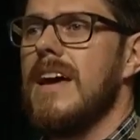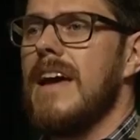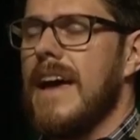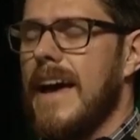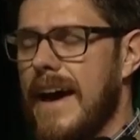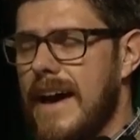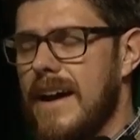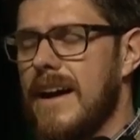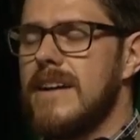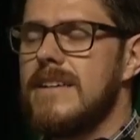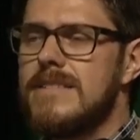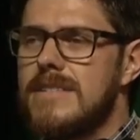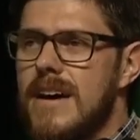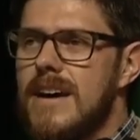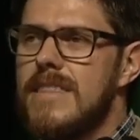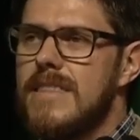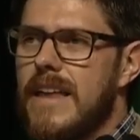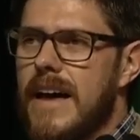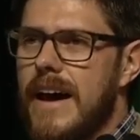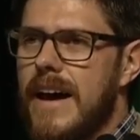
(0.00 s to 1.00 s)
Had I
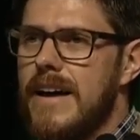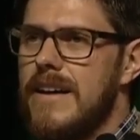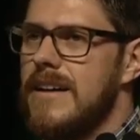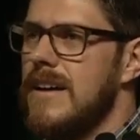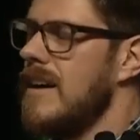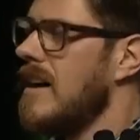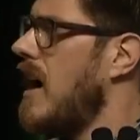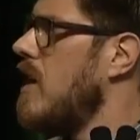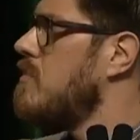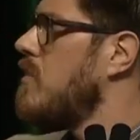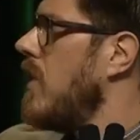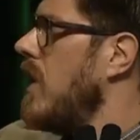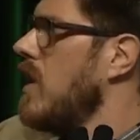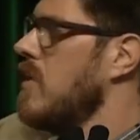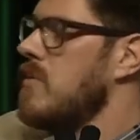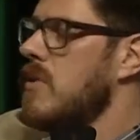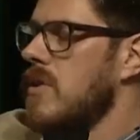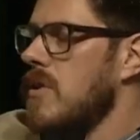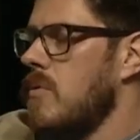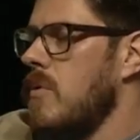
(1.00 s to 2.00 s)
done that, I probably
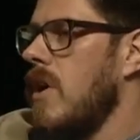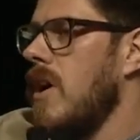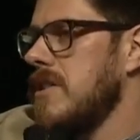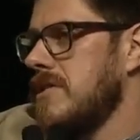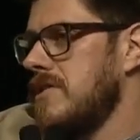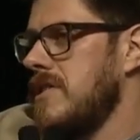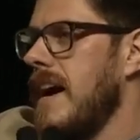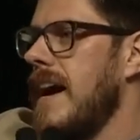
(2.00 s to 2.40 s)
would have washed